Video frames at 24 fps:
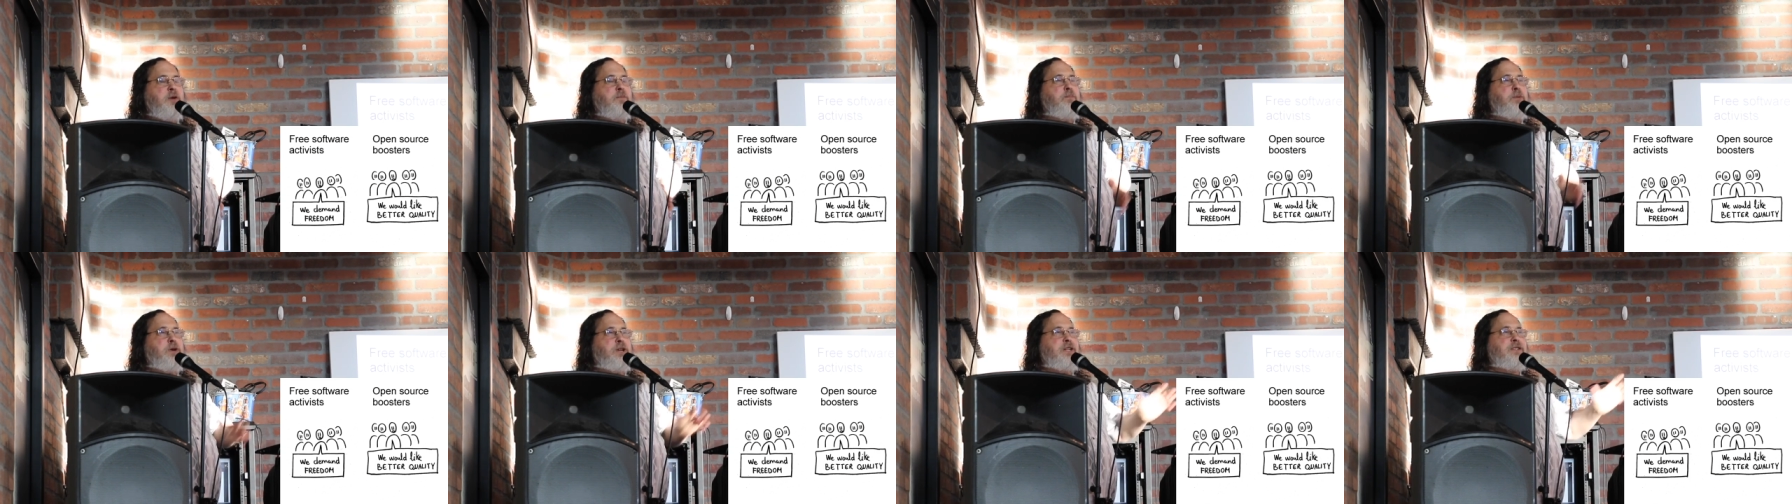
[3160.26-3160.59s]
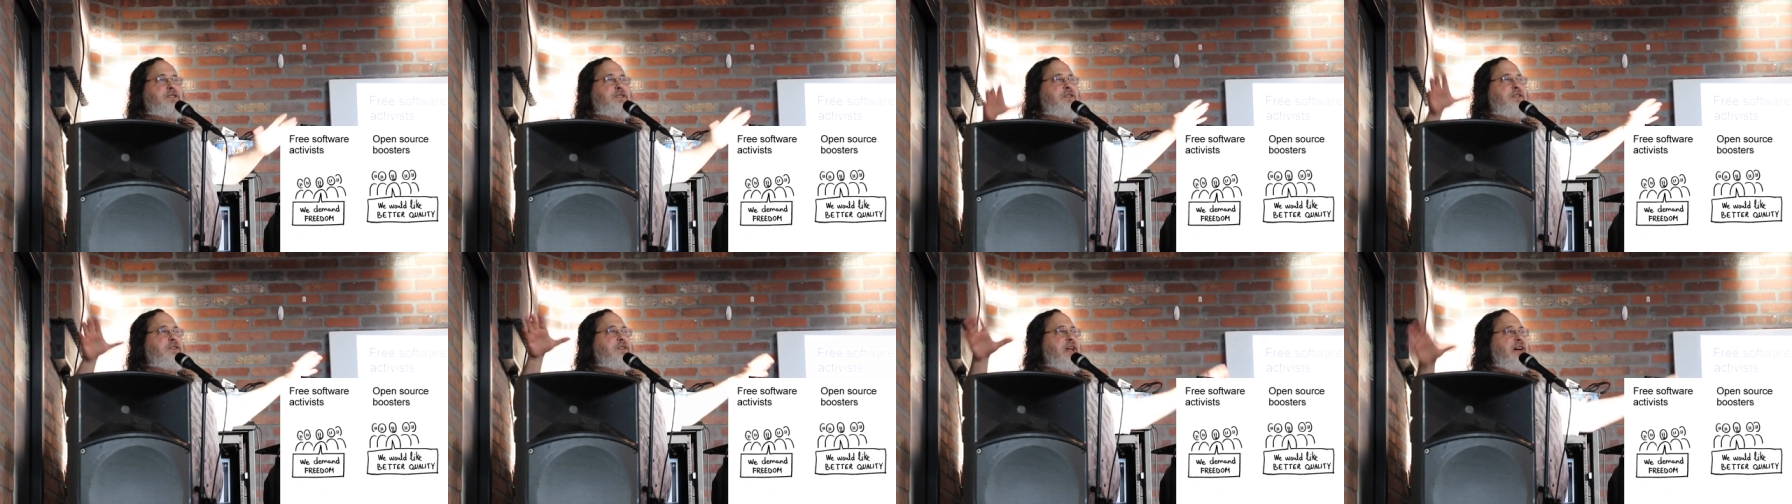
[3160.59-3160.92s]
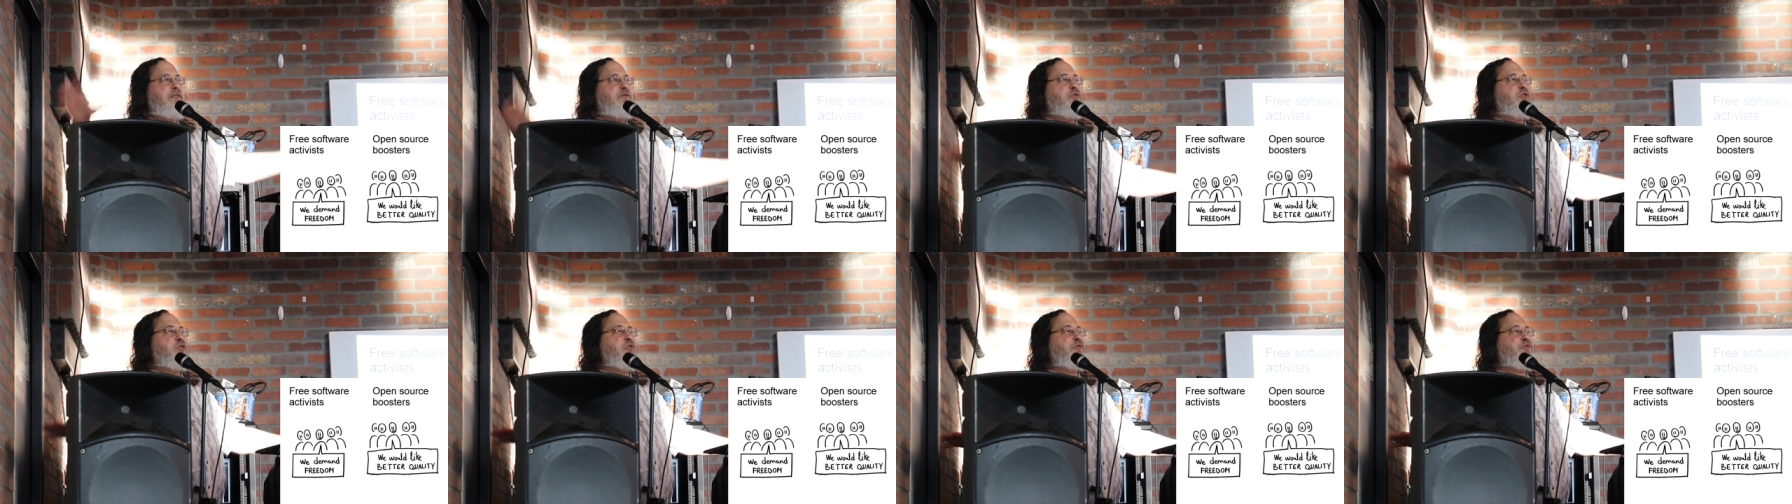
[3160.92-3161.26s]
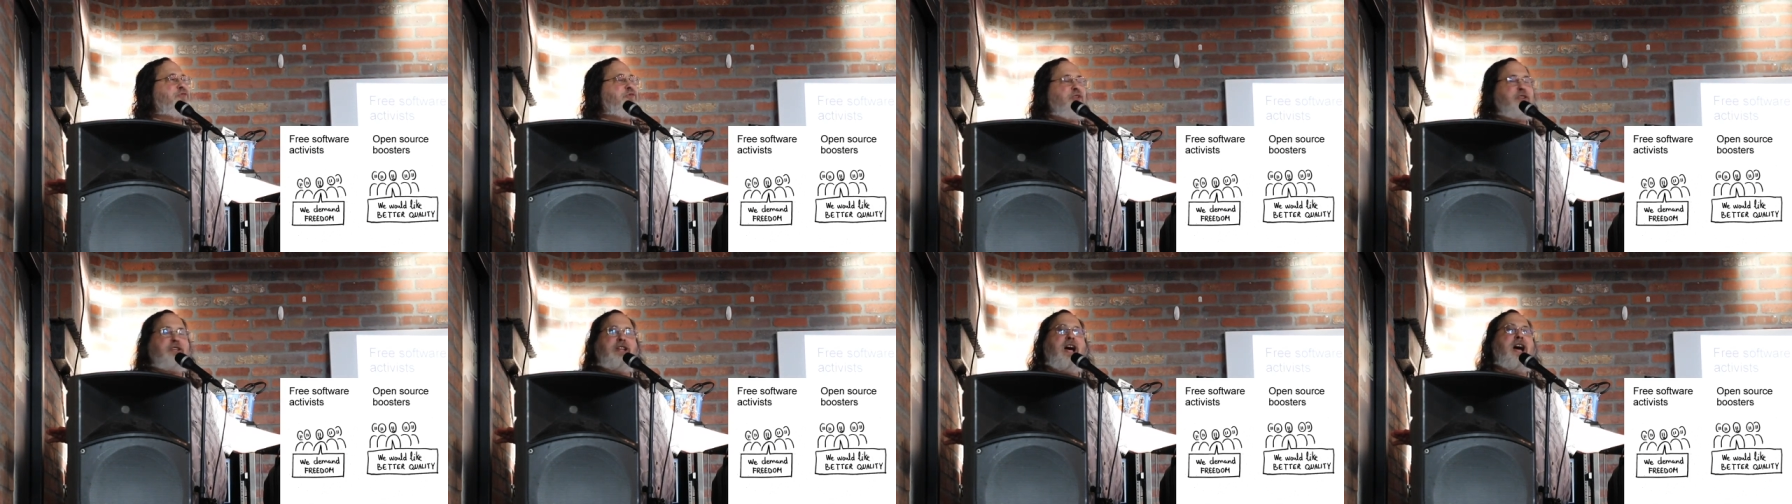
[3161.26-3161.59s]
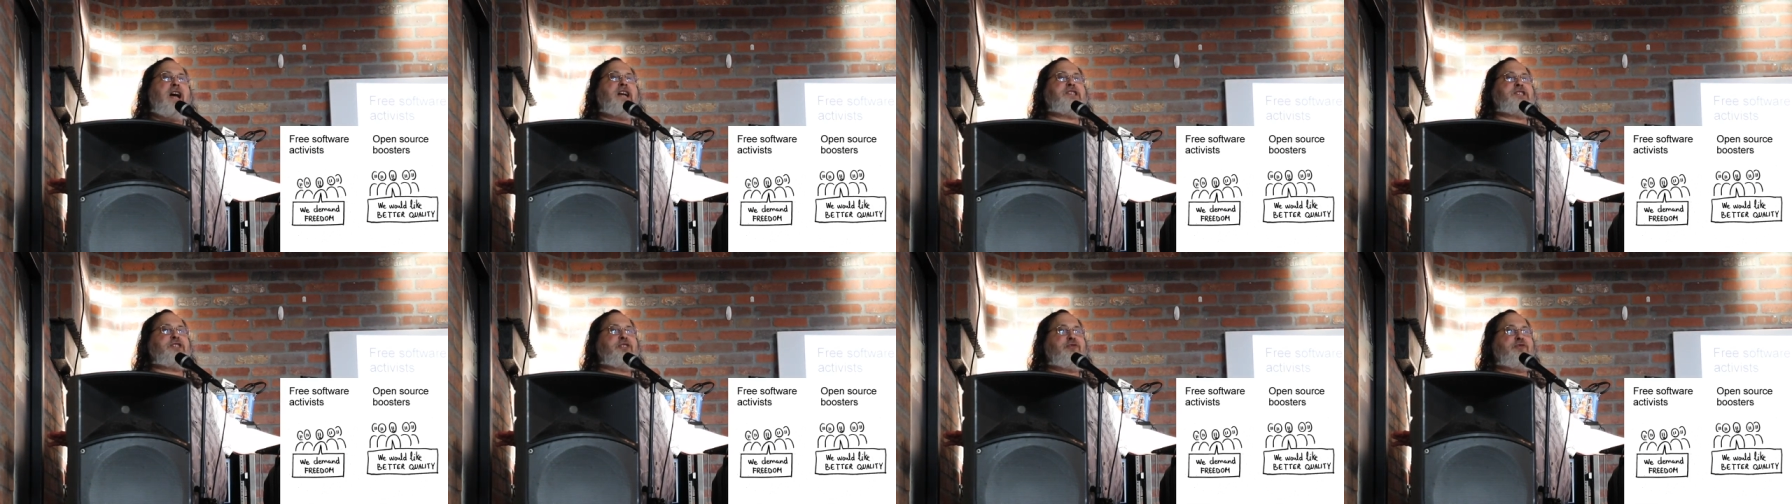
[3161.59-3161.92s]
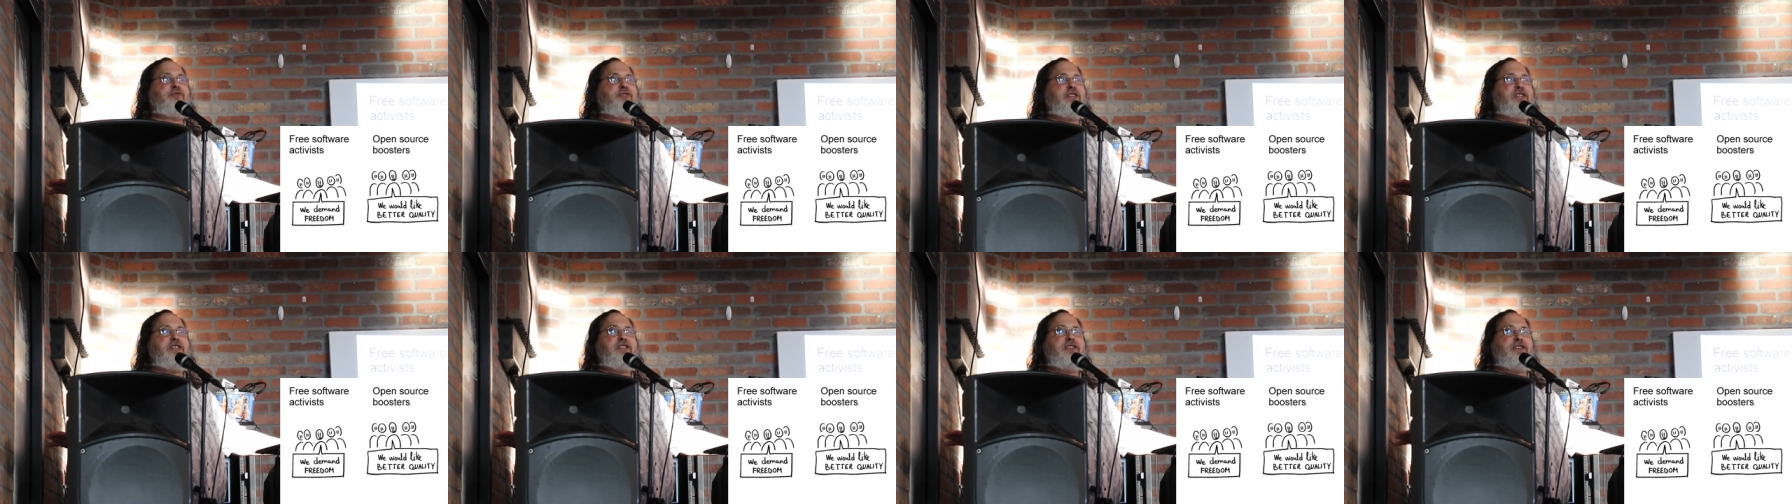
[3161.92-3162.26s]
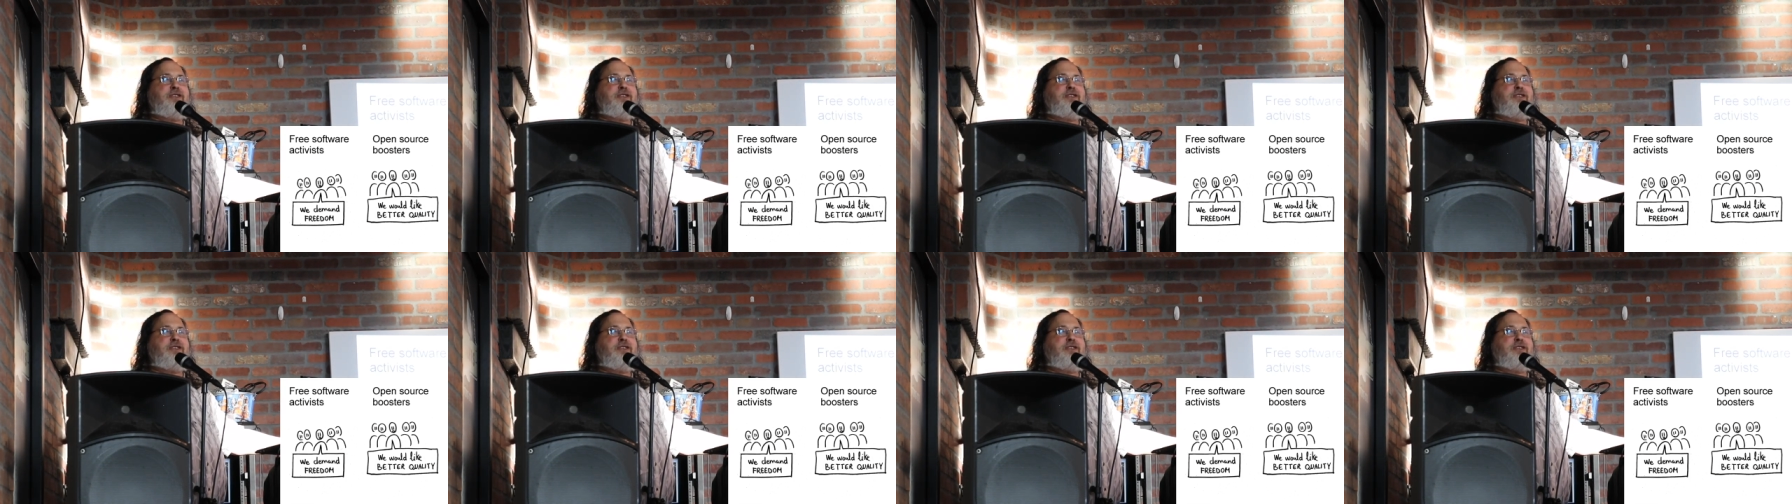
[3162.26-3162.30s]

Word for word: But at the level of philosophy,